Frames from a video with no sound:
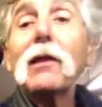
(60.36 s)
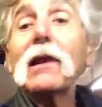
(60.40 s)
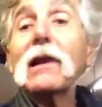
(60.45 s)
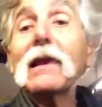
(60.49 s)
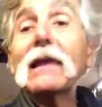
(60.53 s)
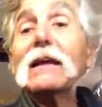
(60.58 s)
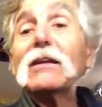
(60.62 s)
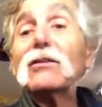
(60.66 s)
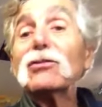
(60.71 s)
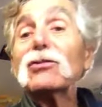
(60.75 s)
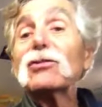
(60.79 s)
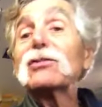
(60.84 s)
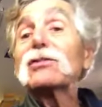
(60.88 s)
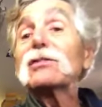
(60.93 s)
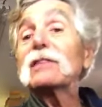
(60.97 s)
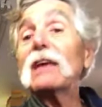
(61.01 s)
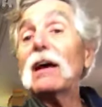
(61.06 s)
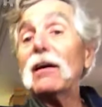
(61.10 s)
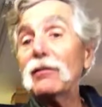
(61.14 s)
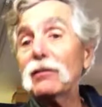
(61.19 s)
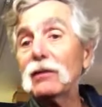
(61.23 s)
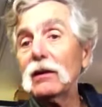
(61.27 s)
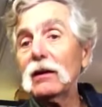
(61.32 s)
the late
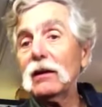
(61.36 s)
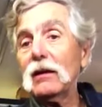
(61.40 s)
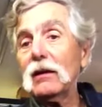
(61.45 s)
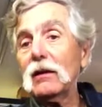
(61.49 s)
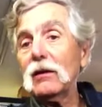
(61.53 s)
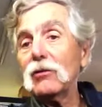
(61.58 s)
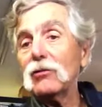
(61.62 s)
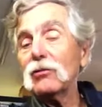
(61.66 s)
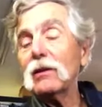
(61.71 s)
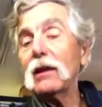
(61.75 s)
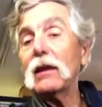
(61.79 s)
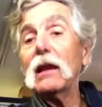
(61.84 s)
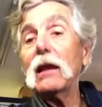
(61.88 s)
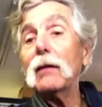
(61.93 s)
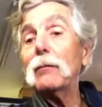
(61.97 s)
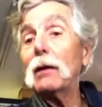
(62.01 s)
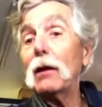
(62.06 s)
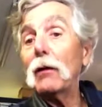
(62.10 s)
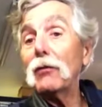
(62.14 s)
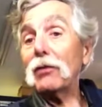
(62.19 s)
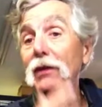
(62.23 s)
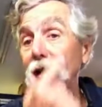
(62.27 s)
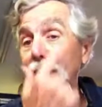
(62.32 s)
70s they came
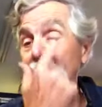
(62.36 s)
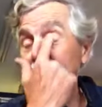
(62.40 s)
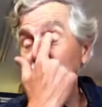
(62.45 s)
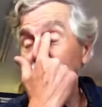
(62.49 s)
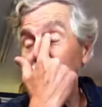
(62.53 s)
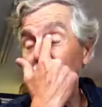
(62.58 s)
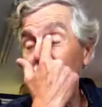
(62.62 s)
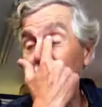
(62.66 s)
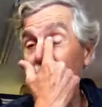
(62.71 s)
out with the